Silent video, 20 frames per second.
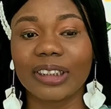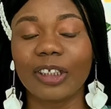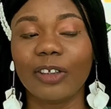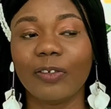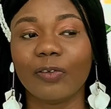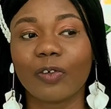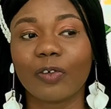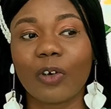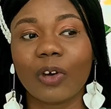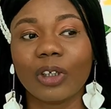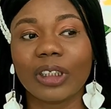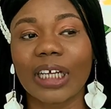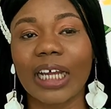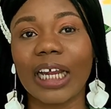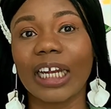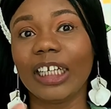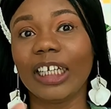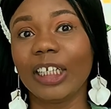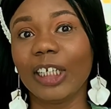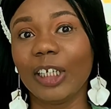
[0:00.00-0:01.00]
if God
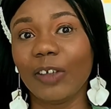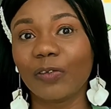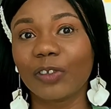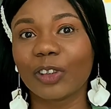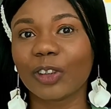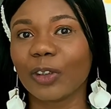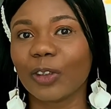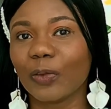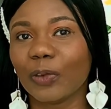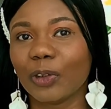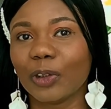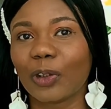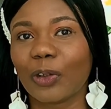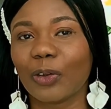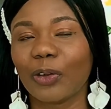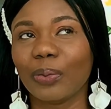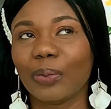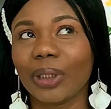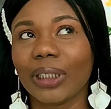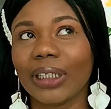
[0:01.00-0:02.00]
can lift someone
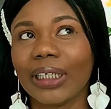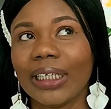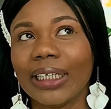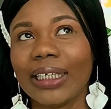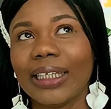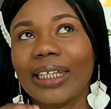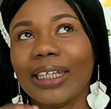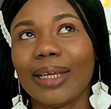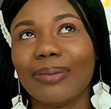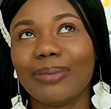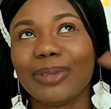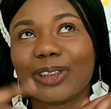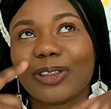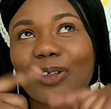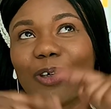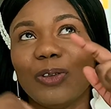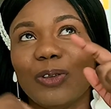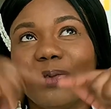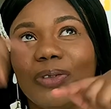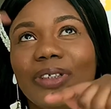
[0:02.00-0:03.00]
through me, that means
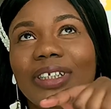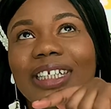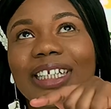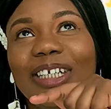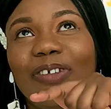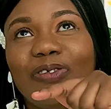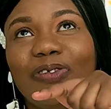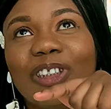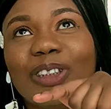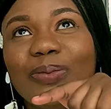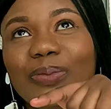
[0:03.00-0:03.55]
God will lift